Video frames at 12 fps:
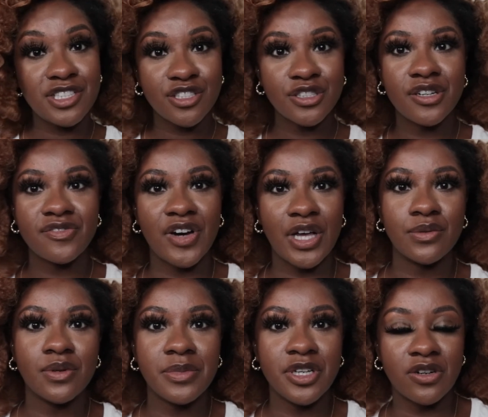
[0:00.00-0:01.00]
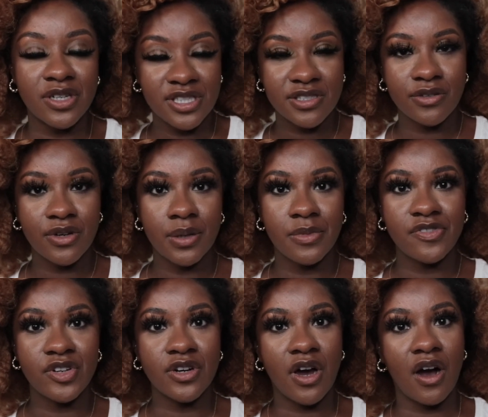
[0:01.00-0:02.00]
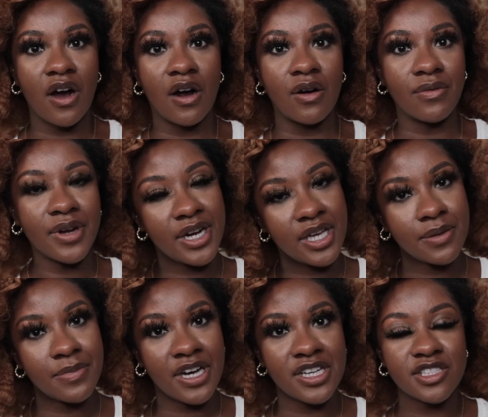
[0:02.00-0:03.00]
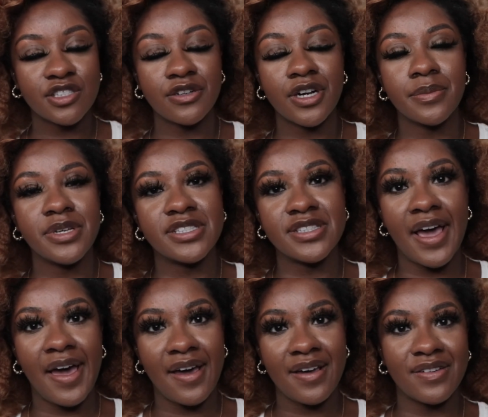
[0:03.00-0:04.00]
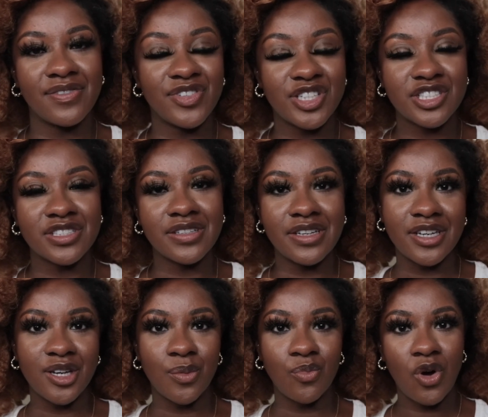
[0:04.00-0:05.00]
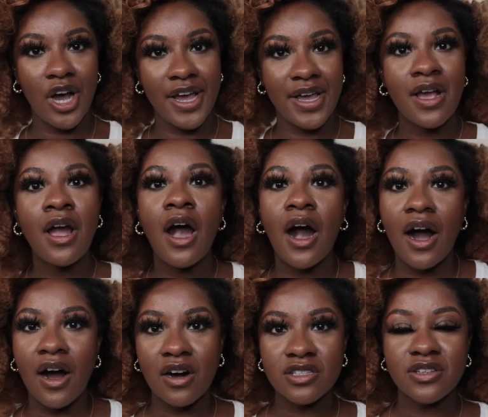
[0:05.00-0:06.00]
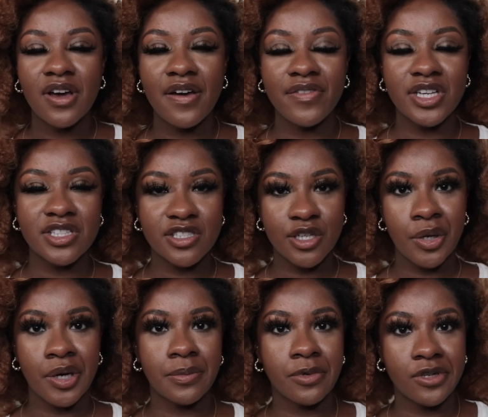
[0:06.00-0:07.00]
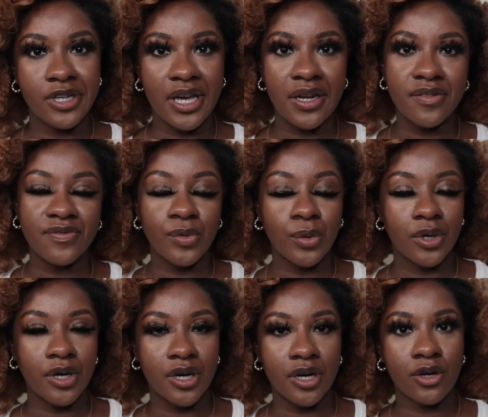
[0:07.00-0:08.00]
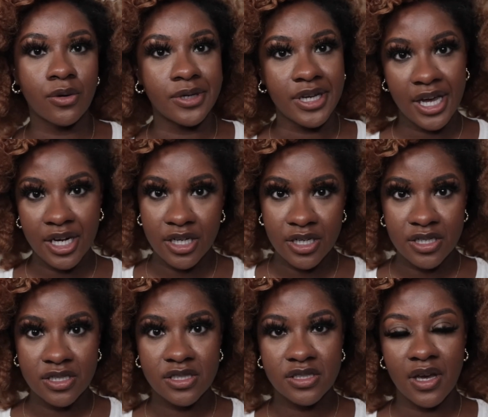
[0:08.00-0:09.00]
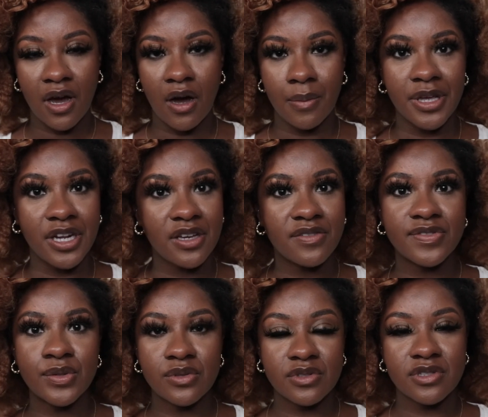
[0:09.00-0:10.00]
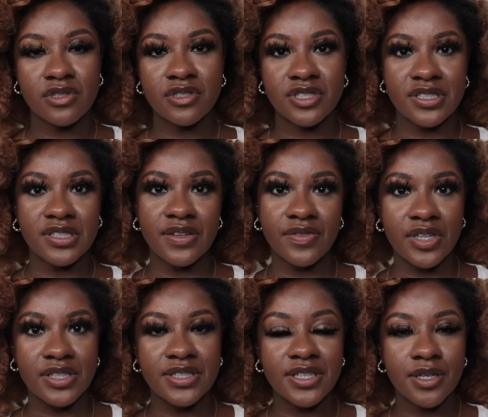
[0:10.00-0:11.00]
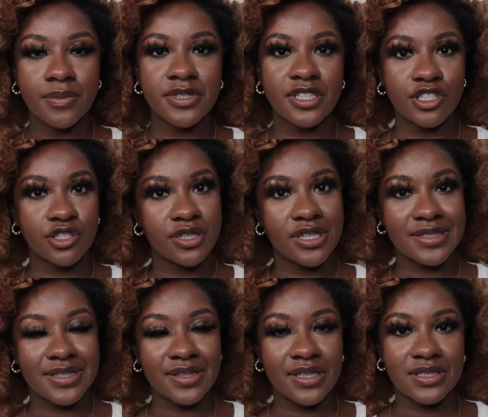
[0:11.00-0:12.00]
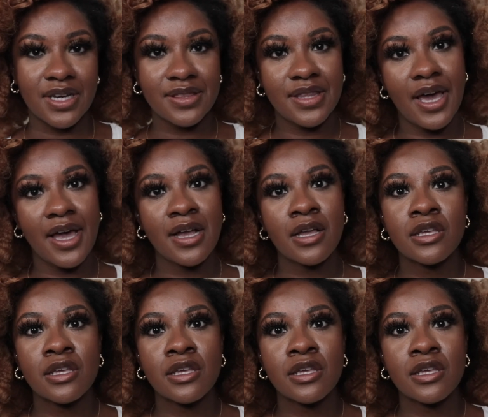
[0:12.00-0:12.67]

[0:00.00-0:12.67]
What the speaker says: sure you're following me on Instagram if you're not already. My Instagram is @officiallykimwhite. I also have an Instagram created for creators and influencers, just giving tips and tricks and things like that.